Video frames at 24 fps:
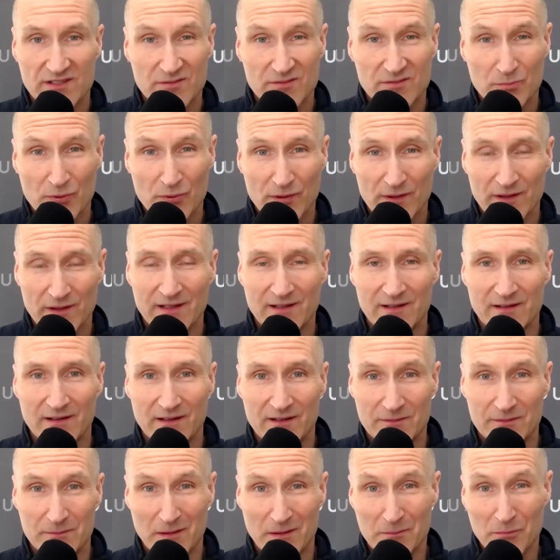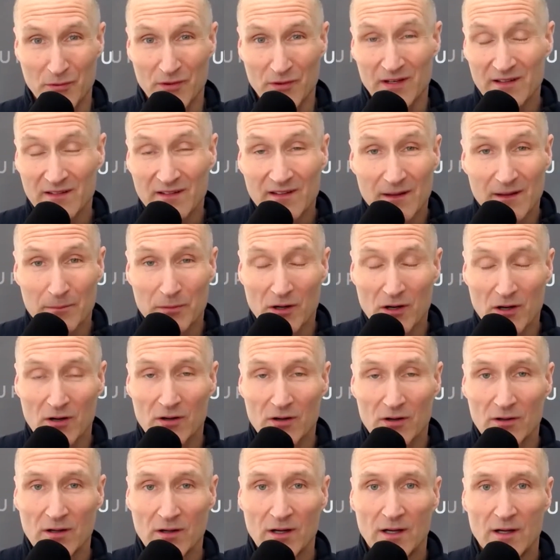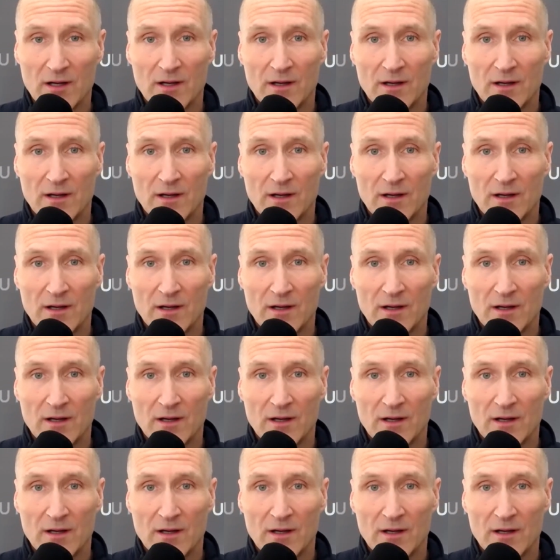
has been pretty typical.